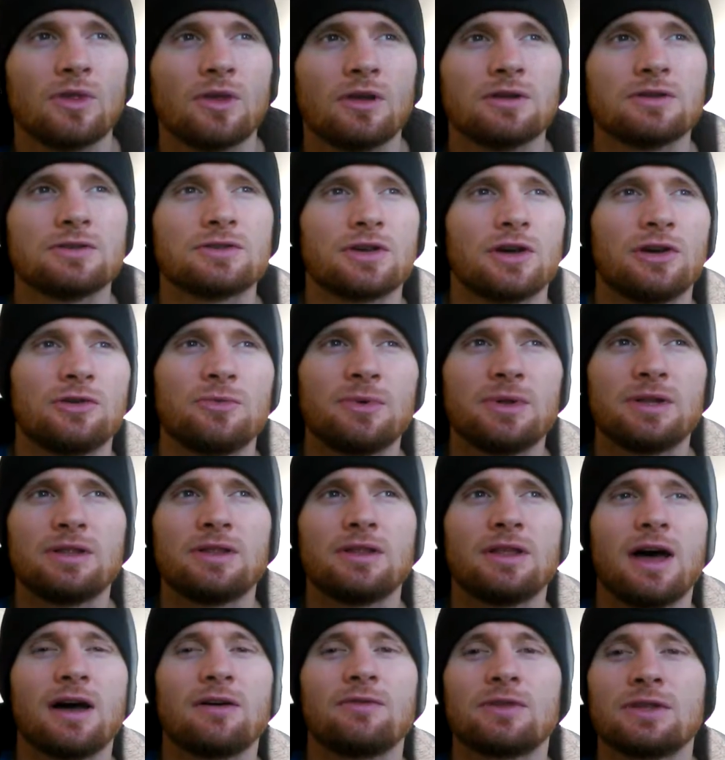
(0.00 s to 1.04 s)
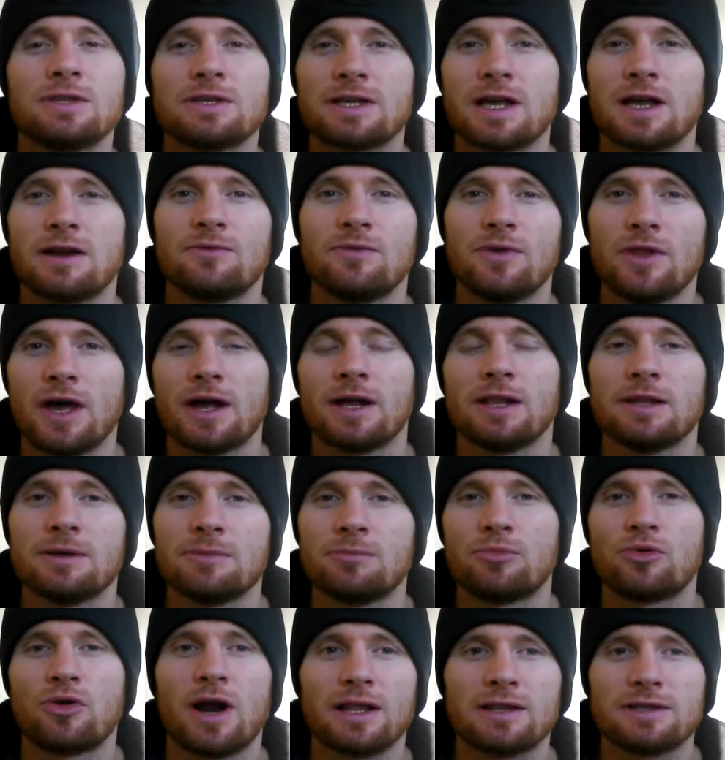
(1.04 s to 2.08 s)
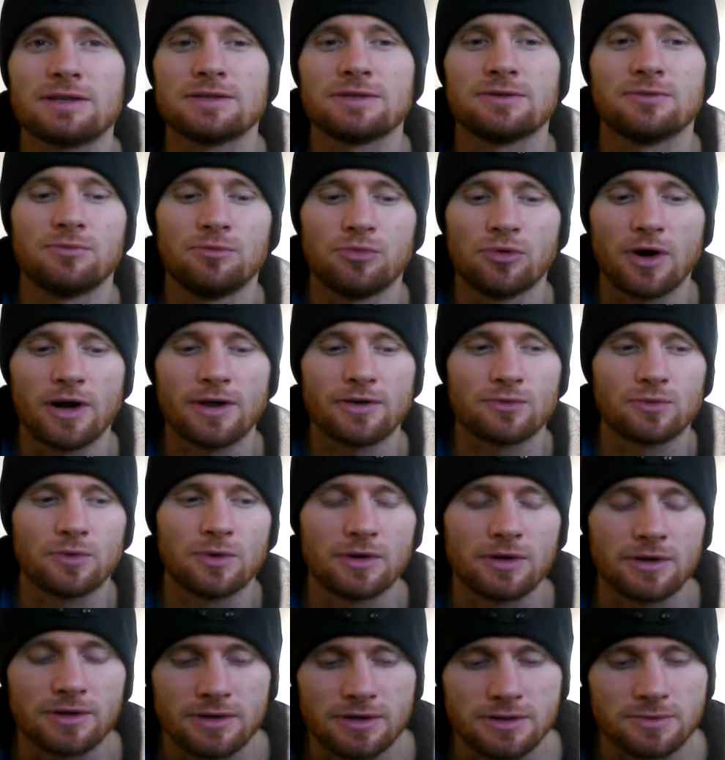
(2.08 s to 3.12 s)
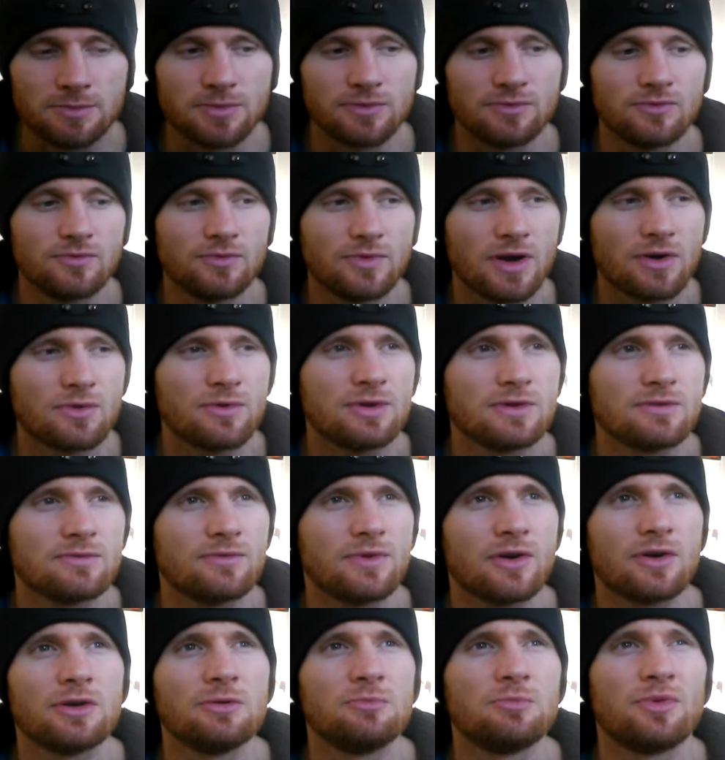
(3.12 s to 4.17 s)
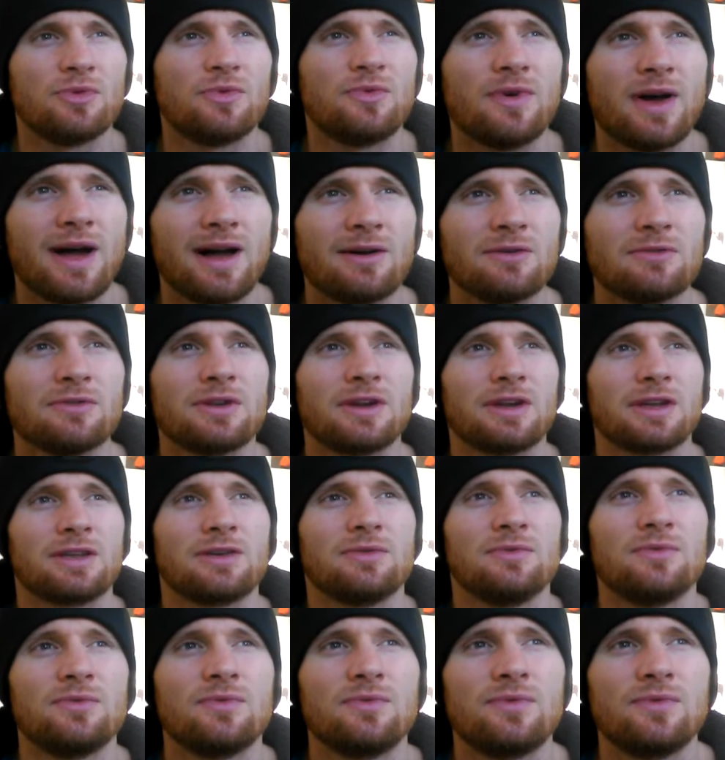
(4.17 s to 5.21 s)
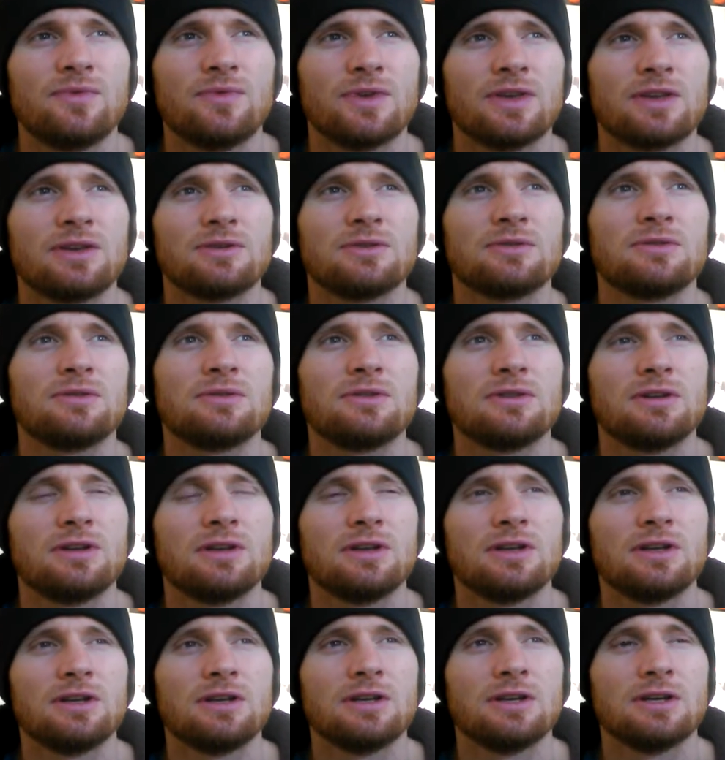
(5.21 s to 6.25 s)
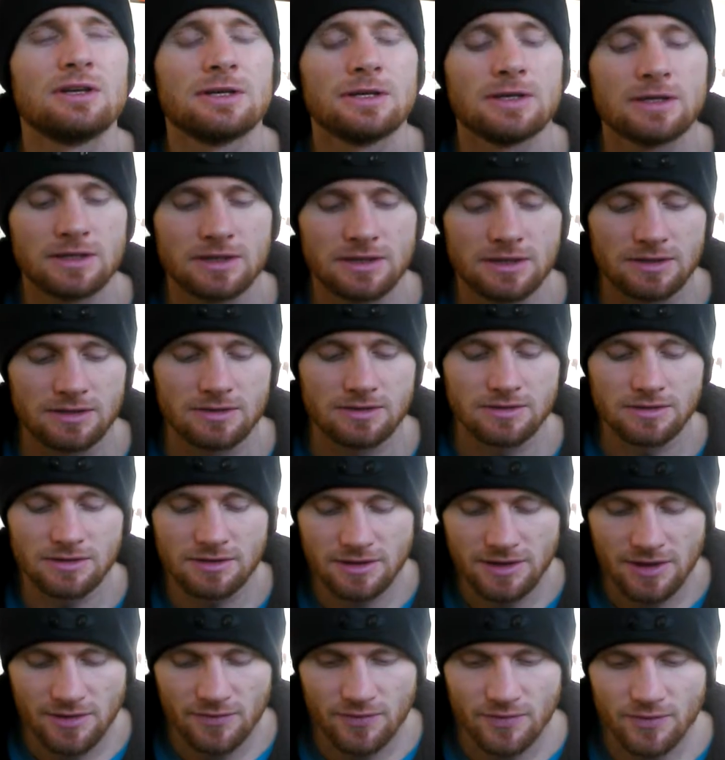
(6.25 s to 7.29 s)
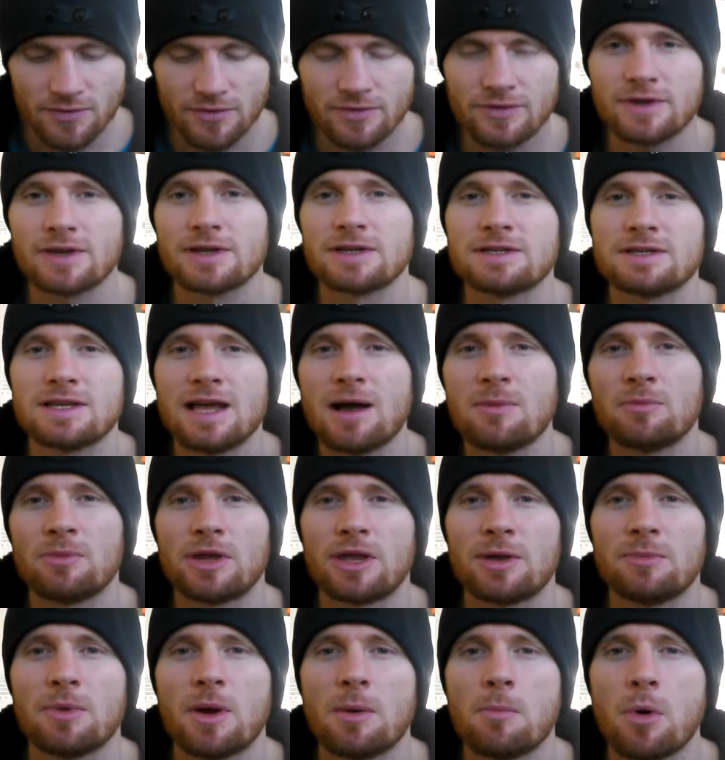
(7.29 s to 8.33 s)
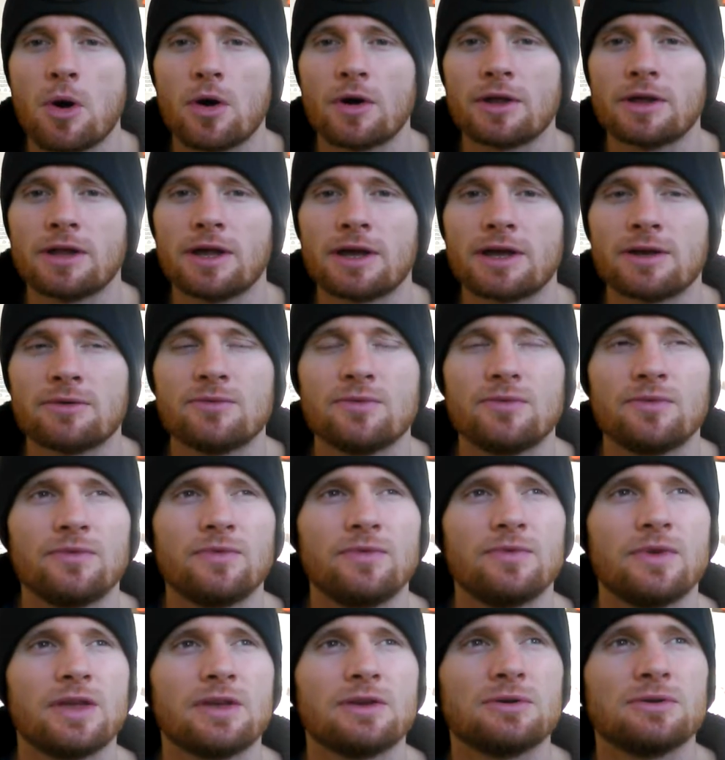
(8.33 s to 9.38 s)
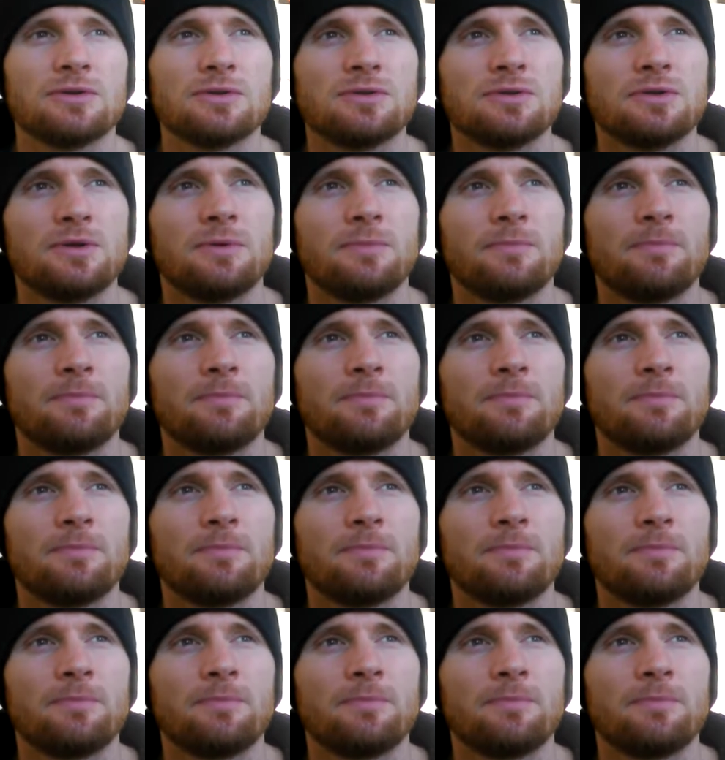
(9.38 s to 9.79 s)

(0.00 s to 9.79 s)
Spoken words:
so I've been having this kind of nightly practice of breath work that's been very, very profound, and I can feel different things happening in my body. I can feel